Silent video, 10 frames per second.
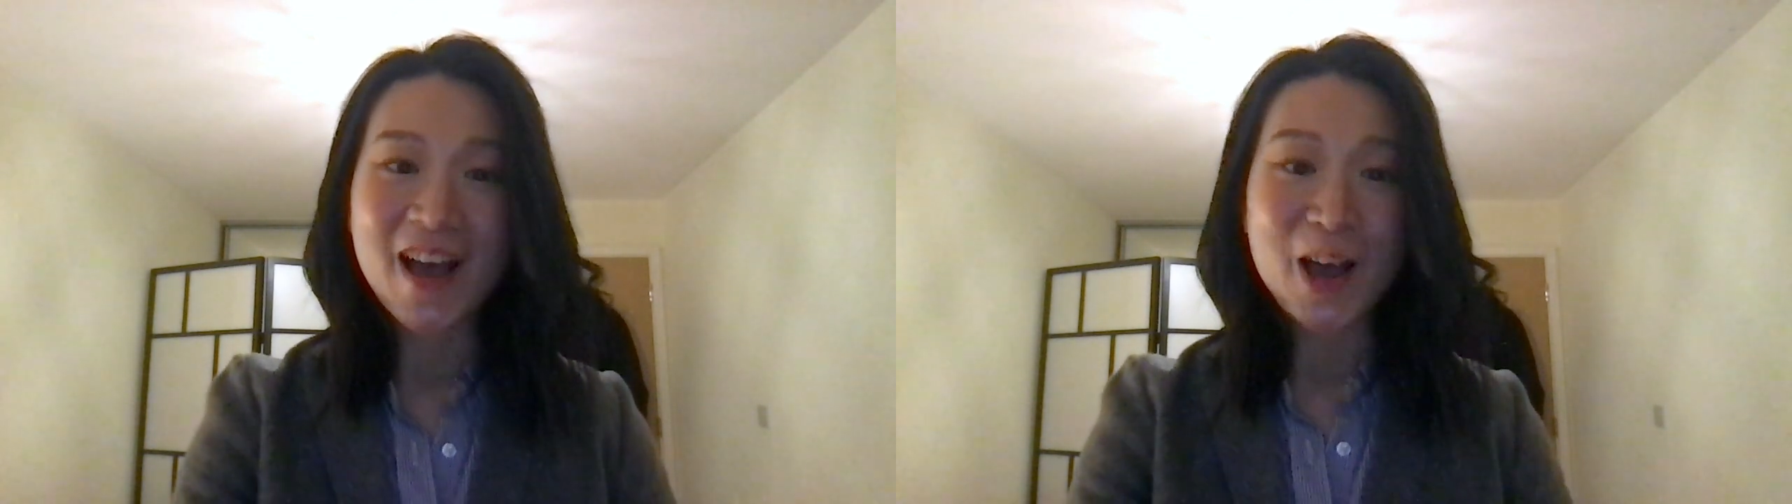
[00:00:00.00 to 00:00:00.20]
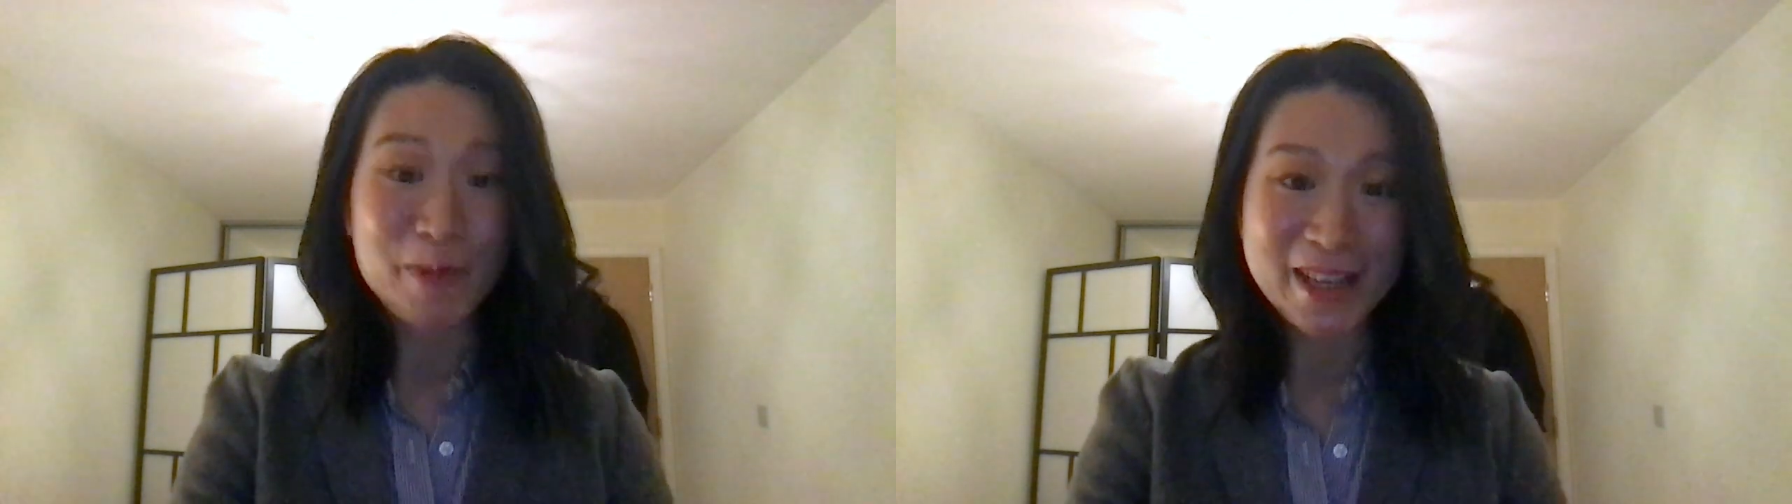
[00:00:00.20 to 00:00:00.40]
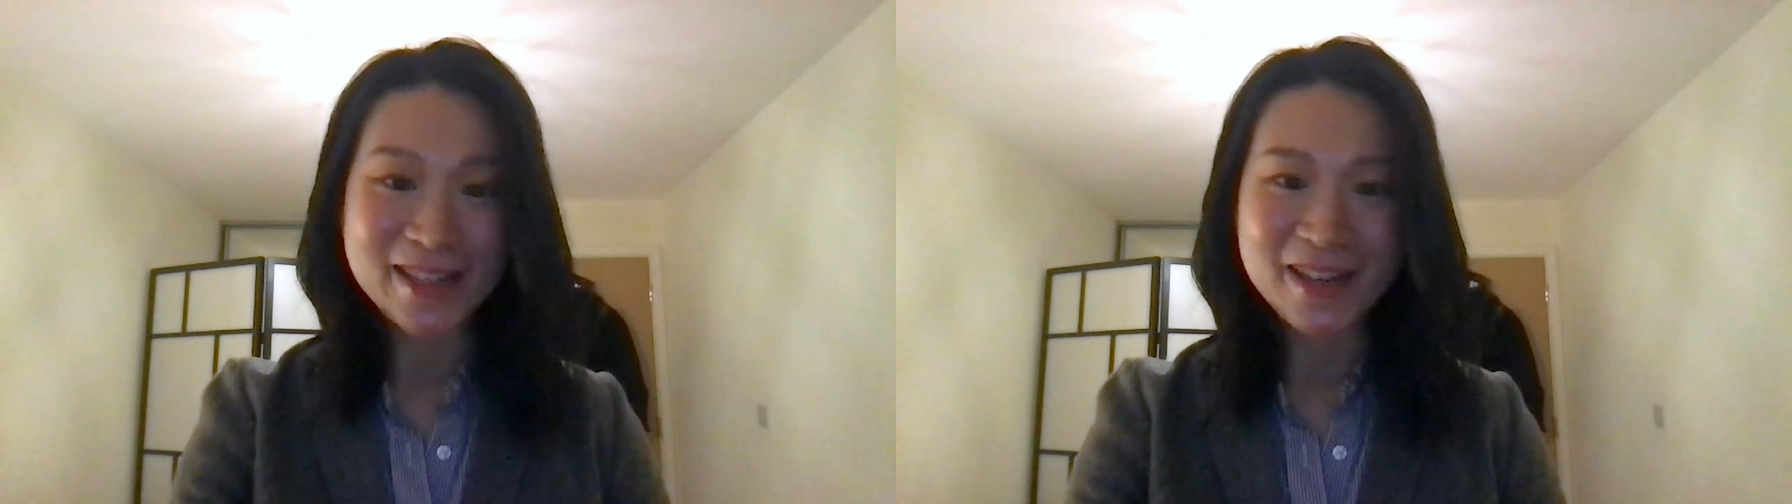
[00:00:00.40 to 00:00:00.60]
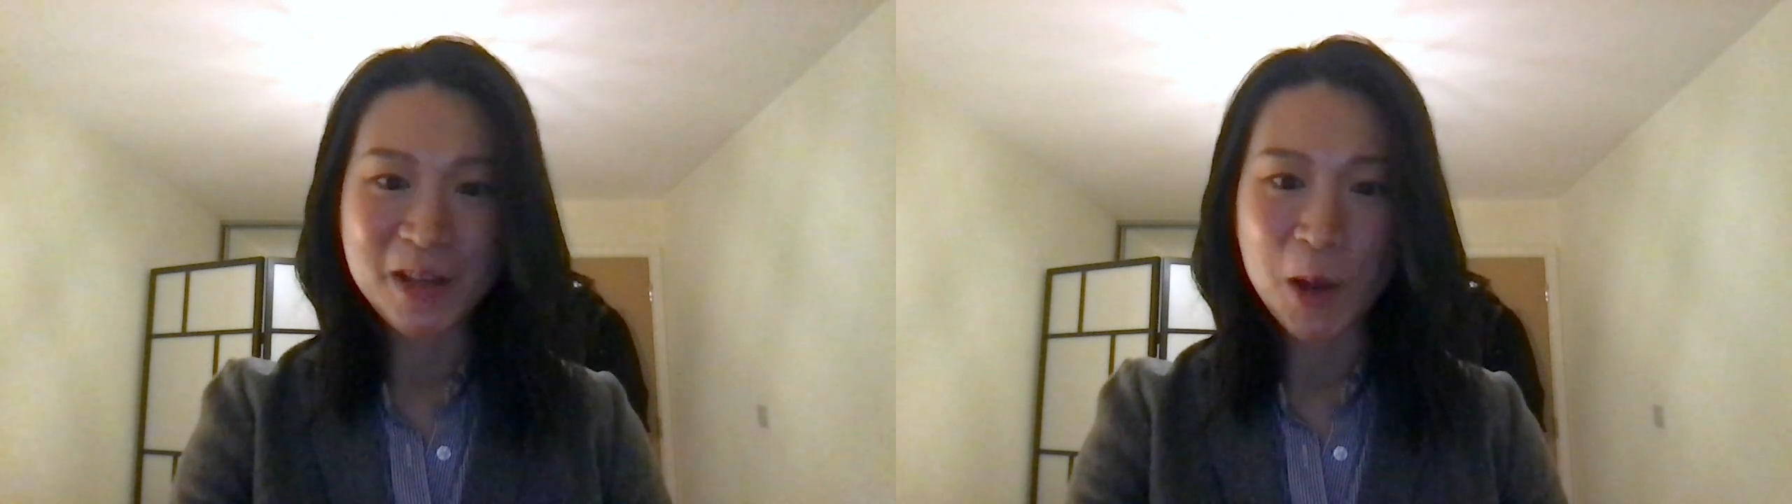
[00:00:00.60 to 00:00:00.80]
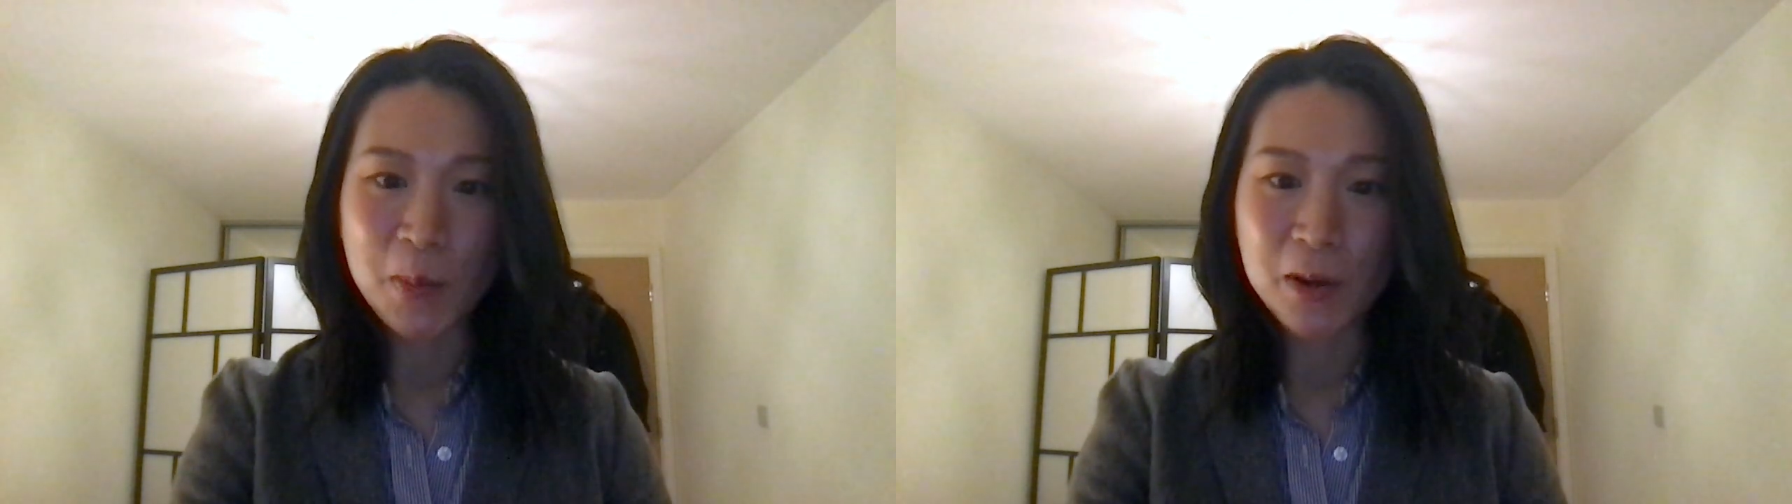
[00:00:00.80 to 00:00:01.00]
I'm
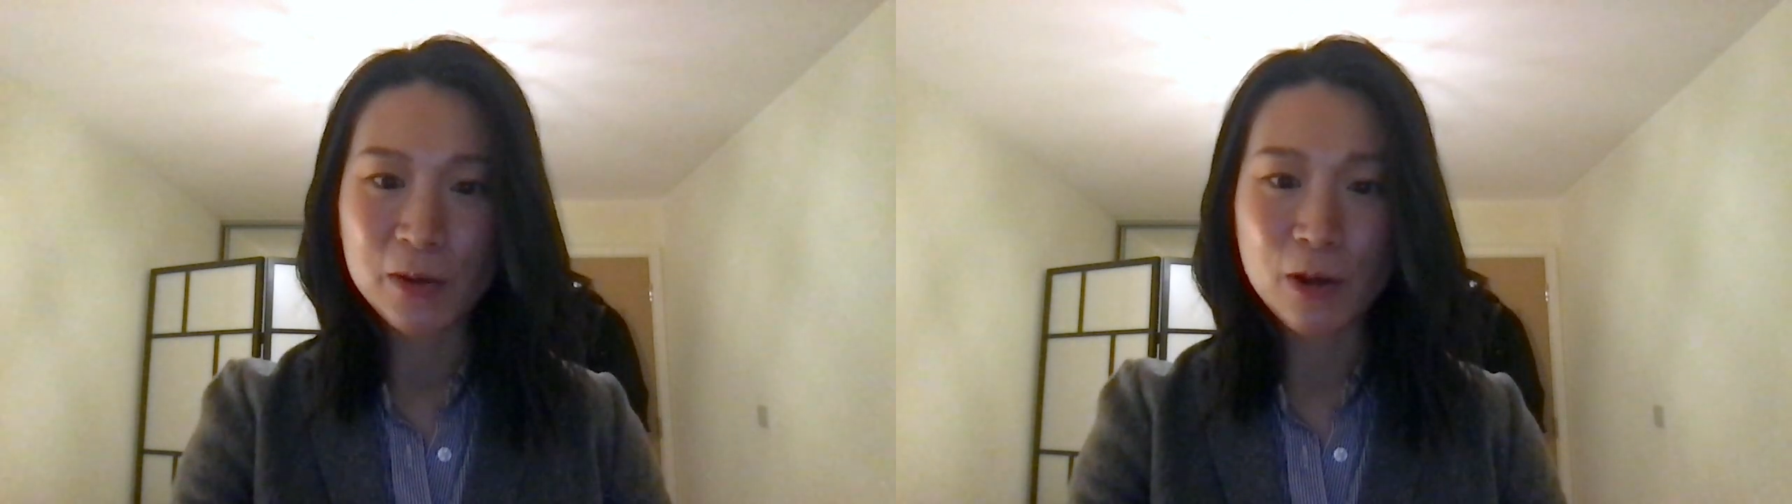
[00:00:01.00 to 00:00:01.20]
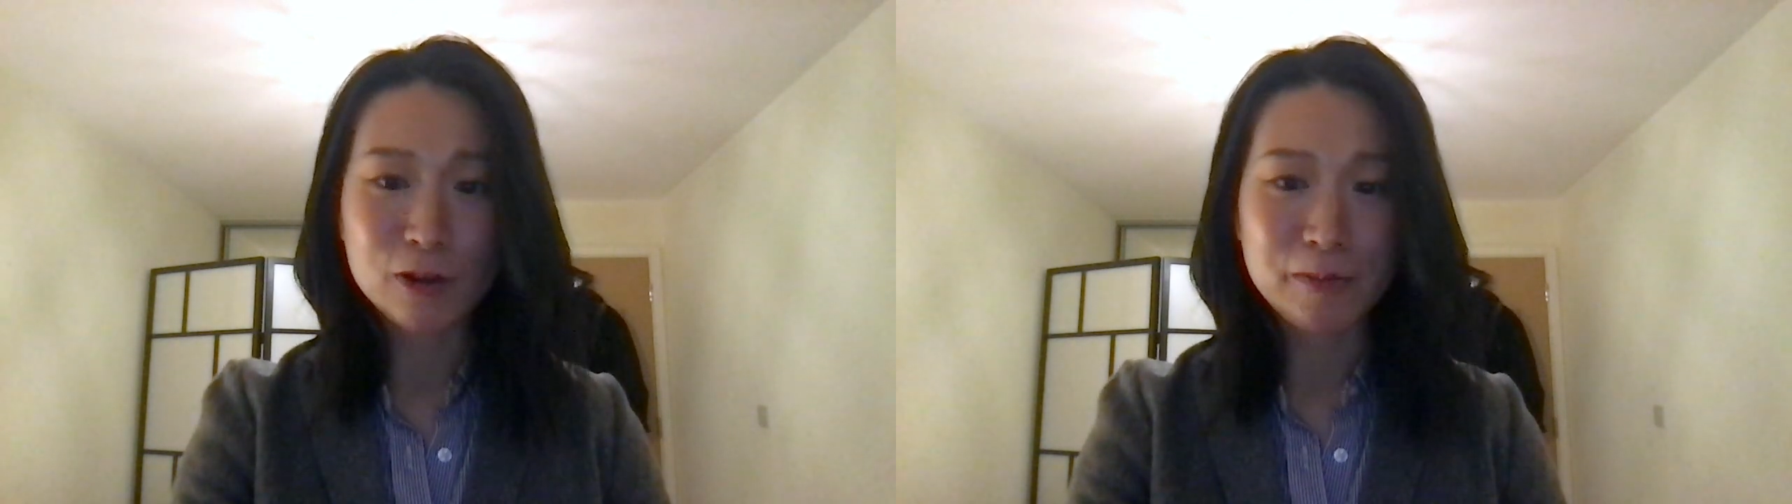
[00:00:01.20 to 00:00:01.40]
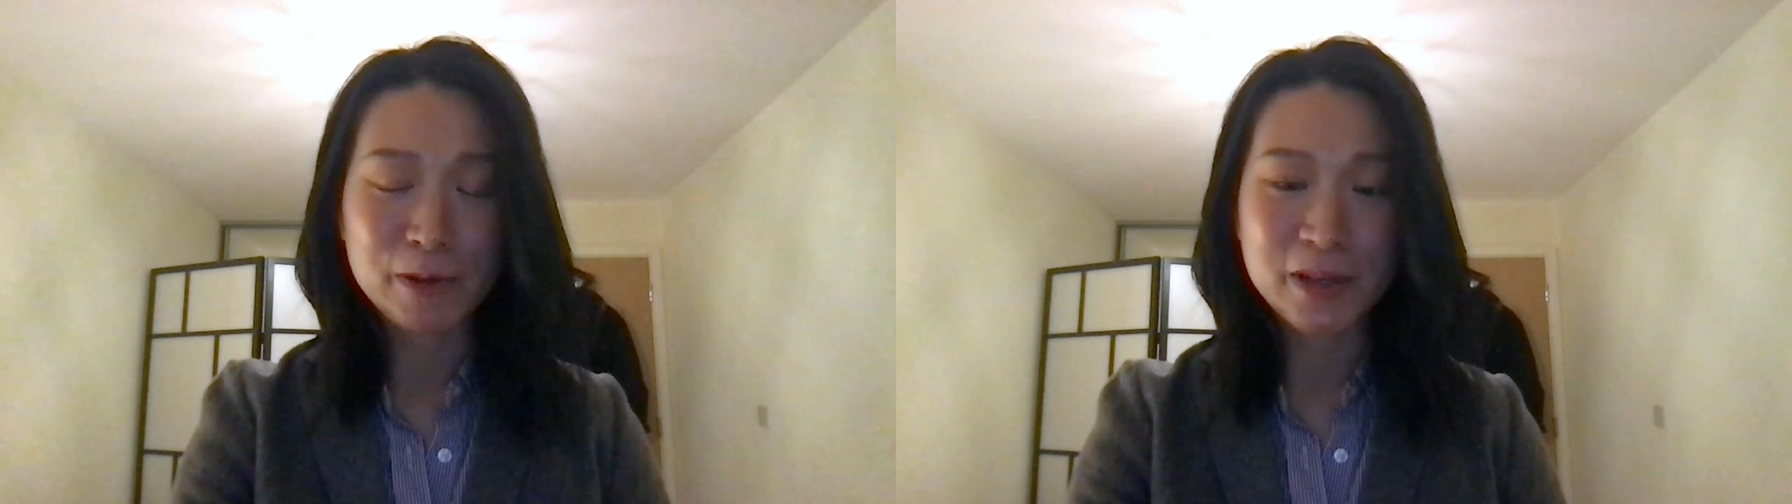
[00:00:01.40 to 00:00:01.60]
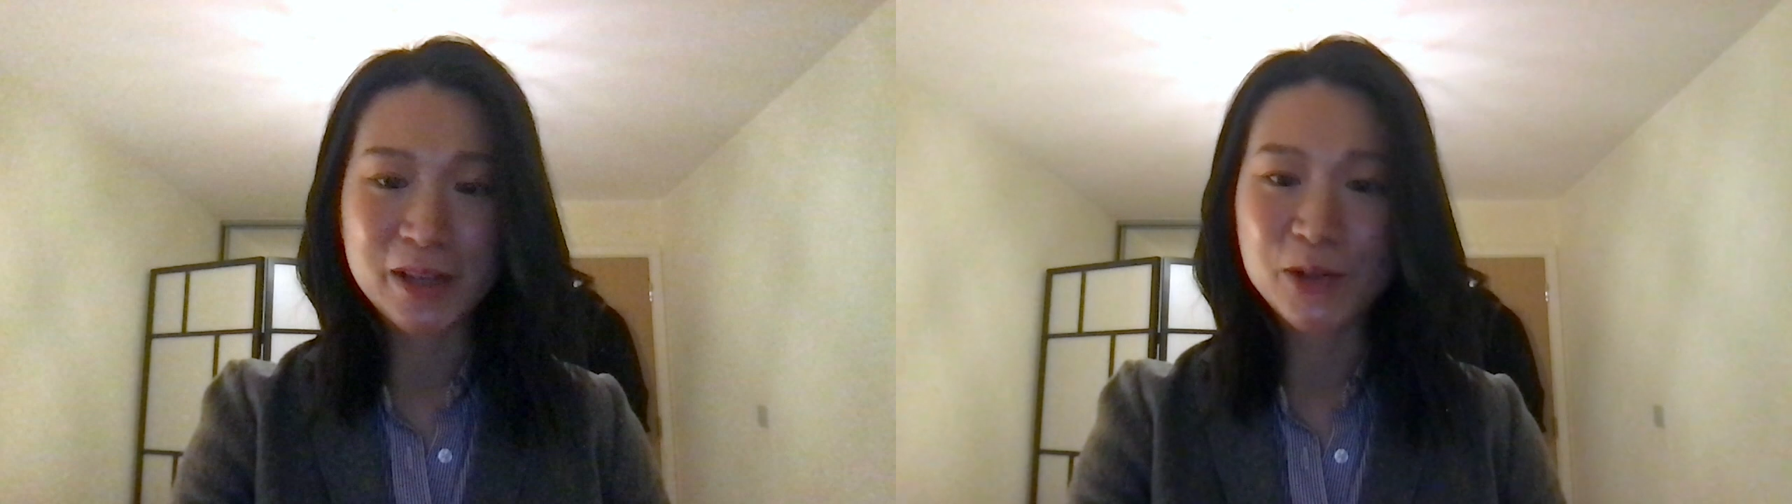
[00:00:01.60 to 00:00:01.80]
excited about contributing